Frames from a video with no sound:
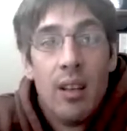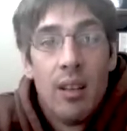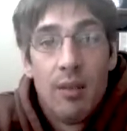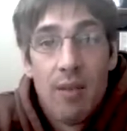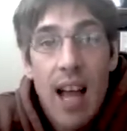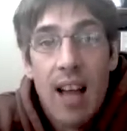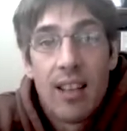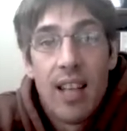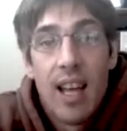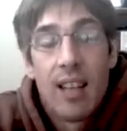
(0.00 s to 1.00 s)

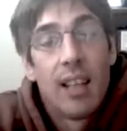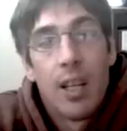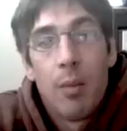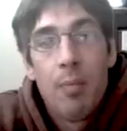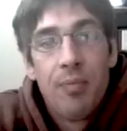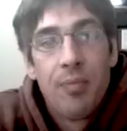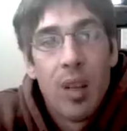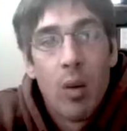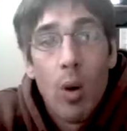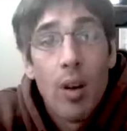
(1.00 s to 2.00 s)
fact that like
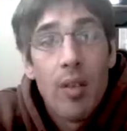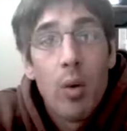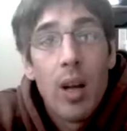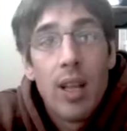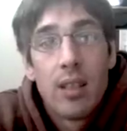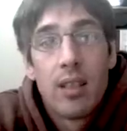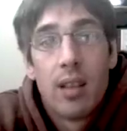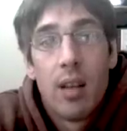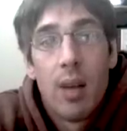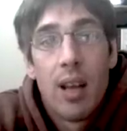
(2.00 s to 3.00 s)
one of the ways the
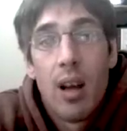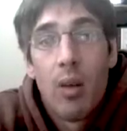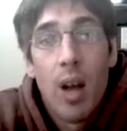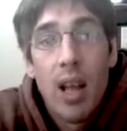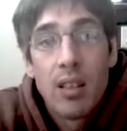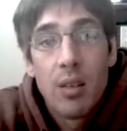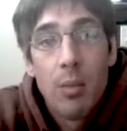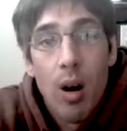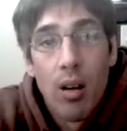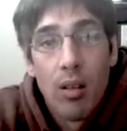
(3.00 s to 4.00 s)
sun might not rise
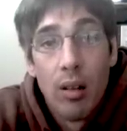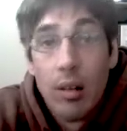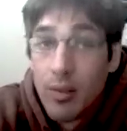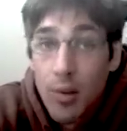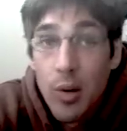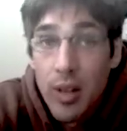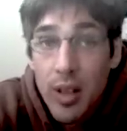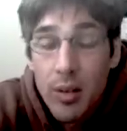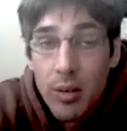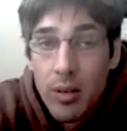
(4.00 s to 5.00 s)
tomorrow for
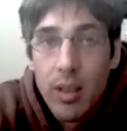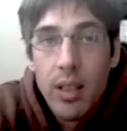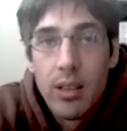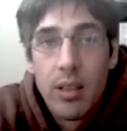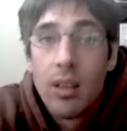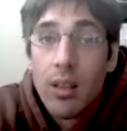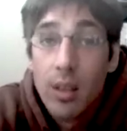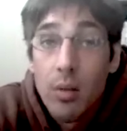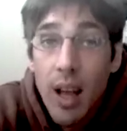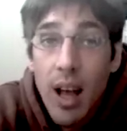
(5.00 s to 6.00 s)
you is
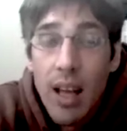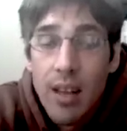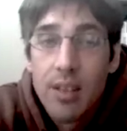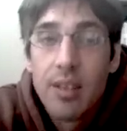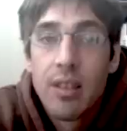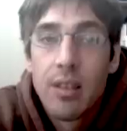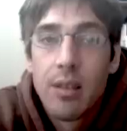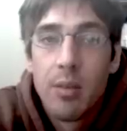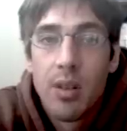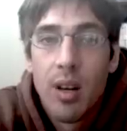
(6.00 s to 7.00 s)
you die, your
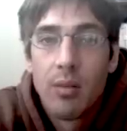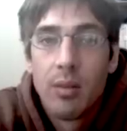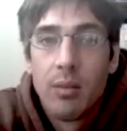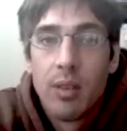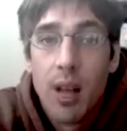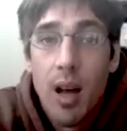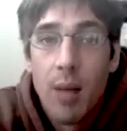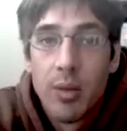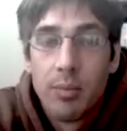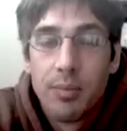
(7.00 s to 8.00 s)
system start
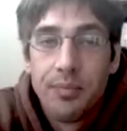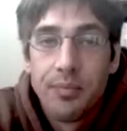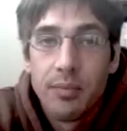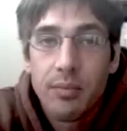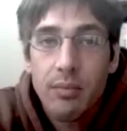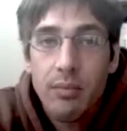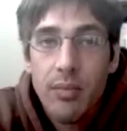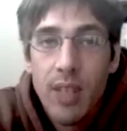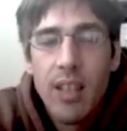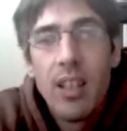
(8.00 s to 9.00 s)
stops.
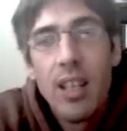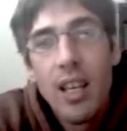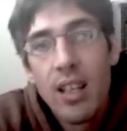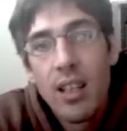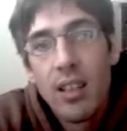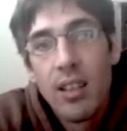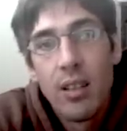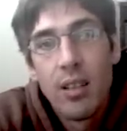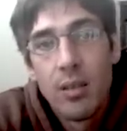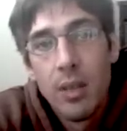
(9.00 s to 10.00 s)
And you can't,
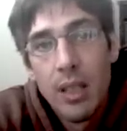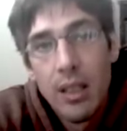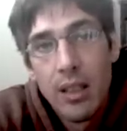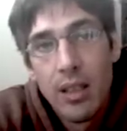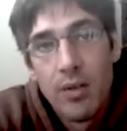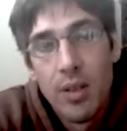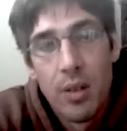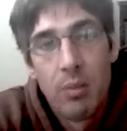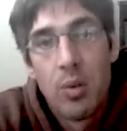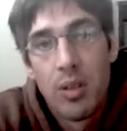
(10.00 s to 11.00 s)
to me, it's
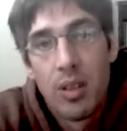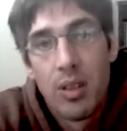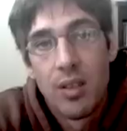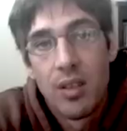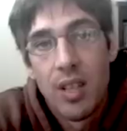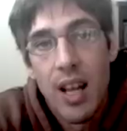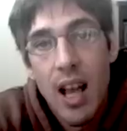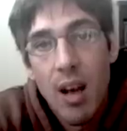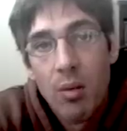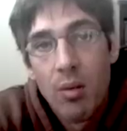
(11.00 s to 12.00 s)
very important to understand
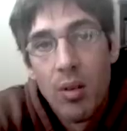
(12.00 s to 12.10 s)
how